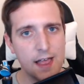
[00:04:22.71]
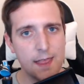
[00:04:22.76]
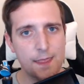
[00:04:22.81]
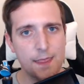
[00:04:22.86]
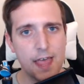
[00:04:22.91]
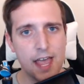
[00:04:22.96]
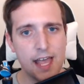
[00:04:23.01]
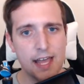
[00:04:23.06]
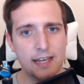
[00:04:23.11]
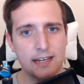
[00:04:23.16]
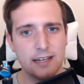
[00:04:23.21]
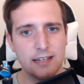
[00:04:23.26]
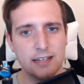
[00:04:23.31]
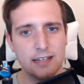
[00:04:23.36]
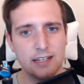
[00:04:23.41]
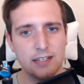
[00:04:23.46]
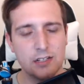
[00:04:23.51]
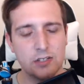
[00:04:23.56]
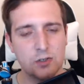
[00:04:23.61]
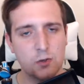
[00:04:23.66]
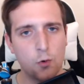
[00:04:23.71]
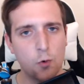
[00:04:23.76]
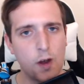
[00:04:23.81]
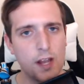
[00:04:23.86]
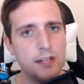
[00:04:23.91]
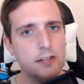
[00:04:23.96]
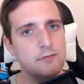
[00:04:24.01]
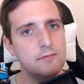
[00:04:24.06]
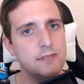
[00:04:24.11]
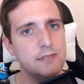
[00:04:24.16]
that is
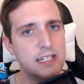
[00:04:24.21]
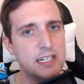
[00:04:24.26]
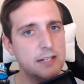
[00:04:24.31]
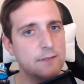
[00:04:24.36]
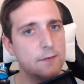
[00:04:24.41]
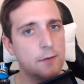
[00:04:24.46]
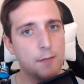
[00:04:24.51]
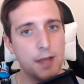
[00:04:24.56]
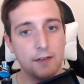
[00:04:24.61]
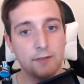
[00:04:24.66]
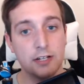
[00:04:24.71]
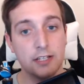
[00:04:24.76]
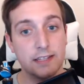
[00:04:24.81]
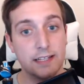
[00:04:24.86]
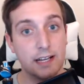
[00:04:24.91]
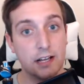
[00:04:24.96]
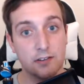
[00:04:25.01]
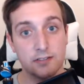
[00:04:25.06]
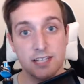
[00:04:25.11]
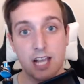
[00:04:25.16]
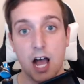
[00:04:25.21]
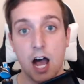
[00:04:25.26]
quite unique from everything else.